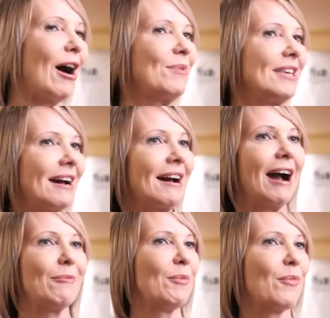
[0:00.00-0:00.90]
I'm
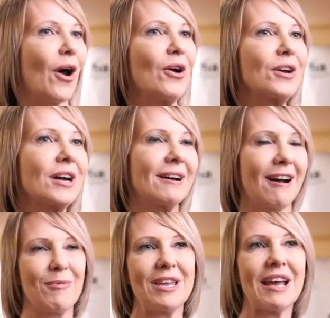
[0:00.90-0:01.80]
here, I'm a broker,
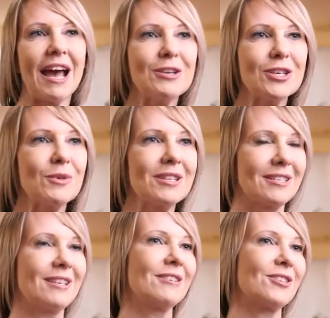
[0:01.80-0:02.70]
I'm engaging with
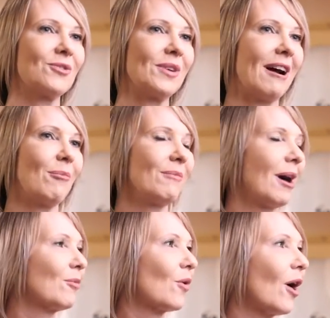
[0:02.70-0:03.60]
this industry,
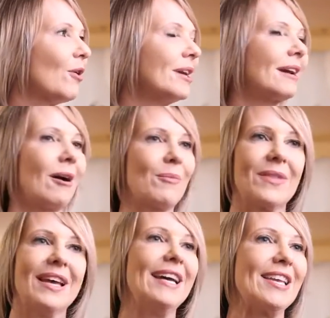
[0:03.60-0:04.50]
I'm growing,
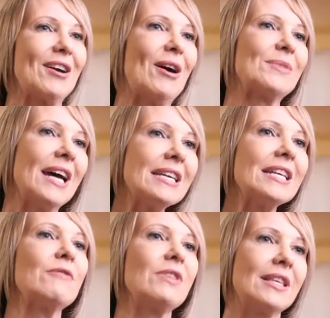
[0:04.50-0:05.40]
I'm
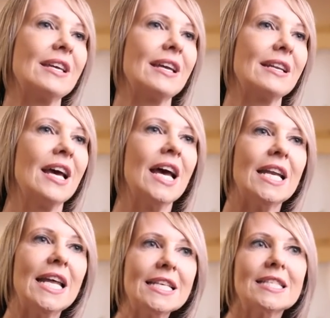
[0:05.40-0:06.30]
taking everything in.
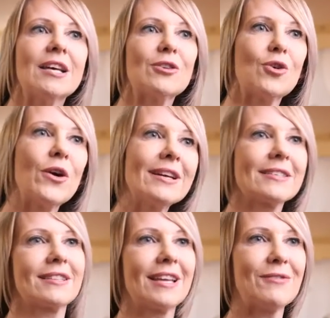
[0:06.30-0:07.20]
Next year, join
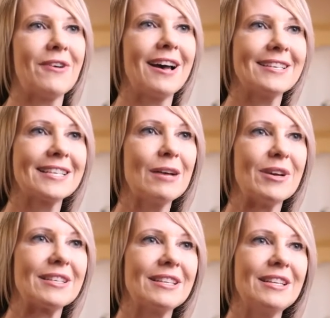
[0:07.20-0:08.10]
us at the FIA
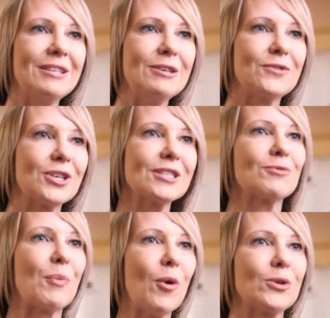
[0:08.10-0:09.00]
summit. And then you've
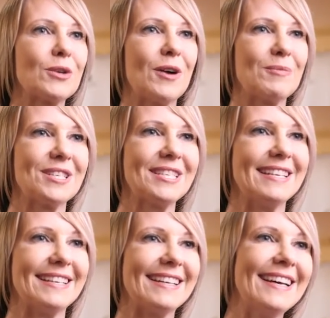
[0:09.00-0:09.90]
just reported from the
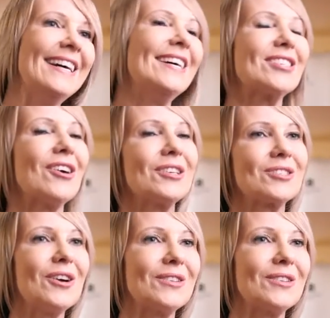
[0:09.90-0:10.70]
scene. So it's